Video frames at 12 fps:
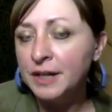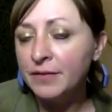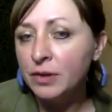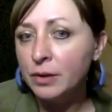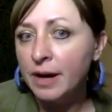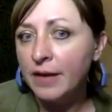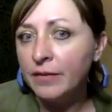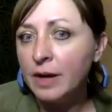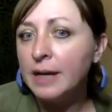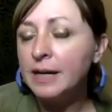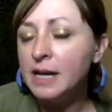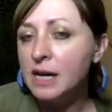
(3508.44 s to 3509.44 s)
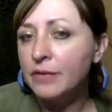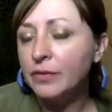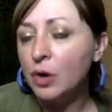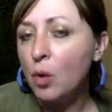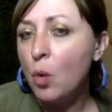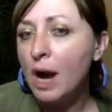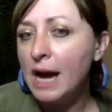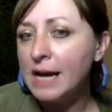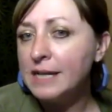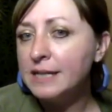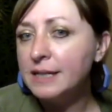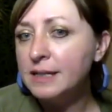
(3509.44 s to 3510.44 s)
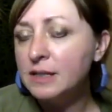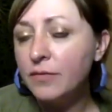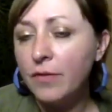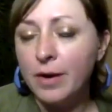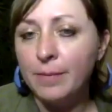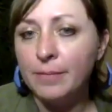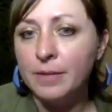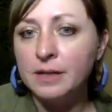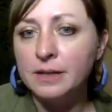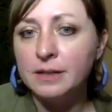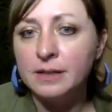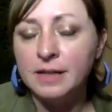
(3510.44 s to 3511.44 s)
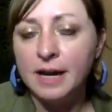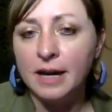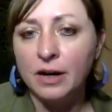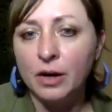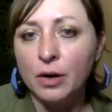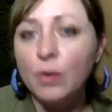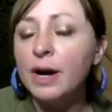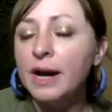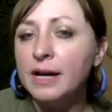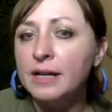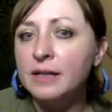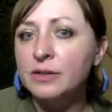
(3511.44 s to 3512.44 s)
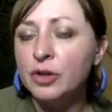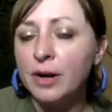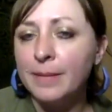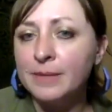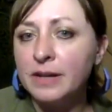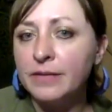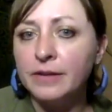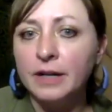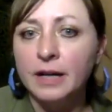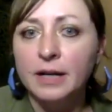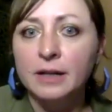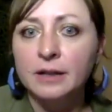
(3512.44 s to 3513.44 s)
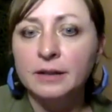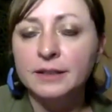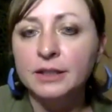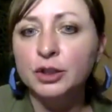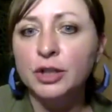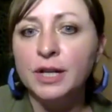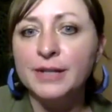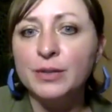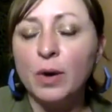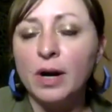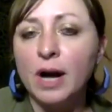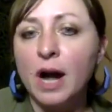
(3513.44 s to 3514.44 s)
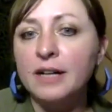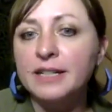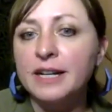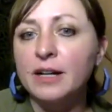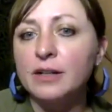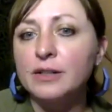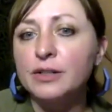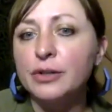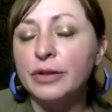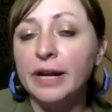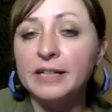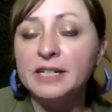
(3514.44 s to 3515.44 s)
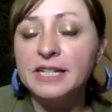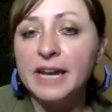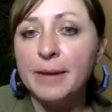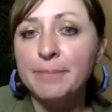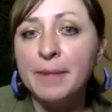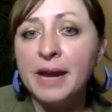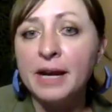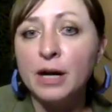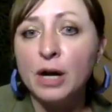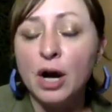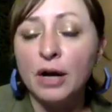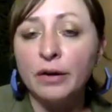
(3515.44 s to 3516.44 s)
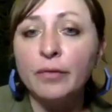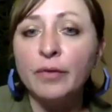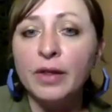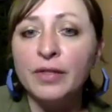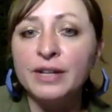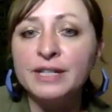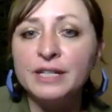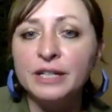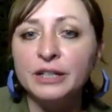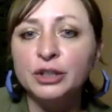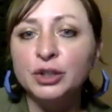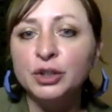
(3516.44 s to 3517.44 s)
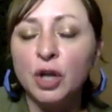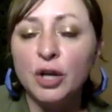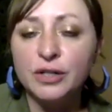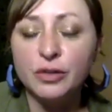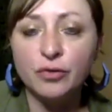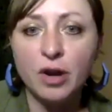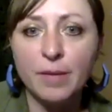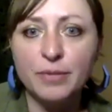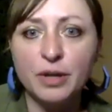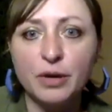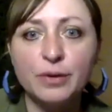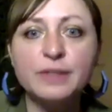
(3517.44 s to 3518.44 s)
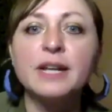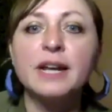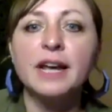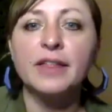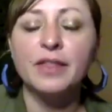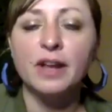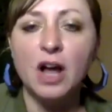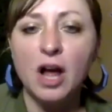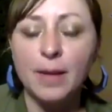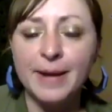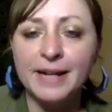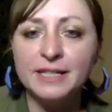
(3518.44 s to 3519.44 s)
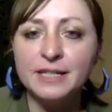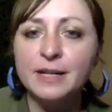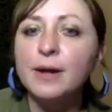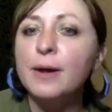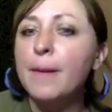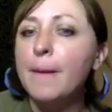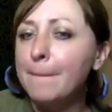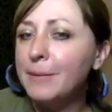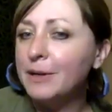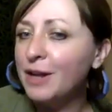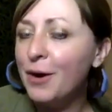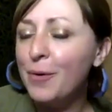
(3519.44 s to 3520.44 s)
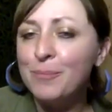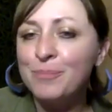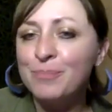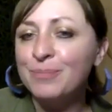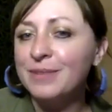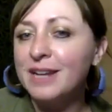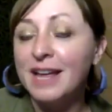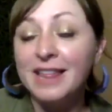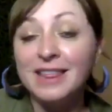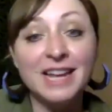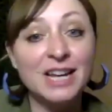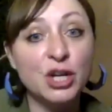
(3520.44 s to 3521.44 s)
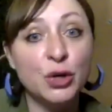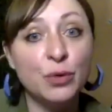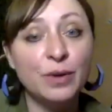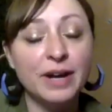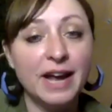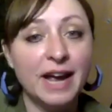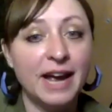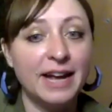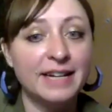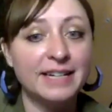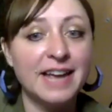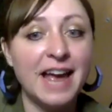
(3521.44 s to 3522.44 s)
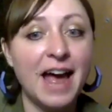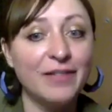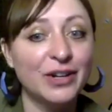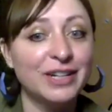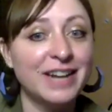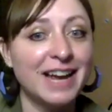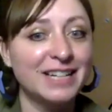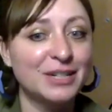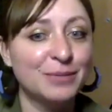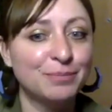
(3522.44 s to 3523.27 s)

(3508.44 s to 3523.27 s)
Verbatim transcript: if you have any requests from Diego in terms of dishes or cocktails you'd like to see him make on Run This Dish, also drop those in the comments below. Thank you, and have a good night.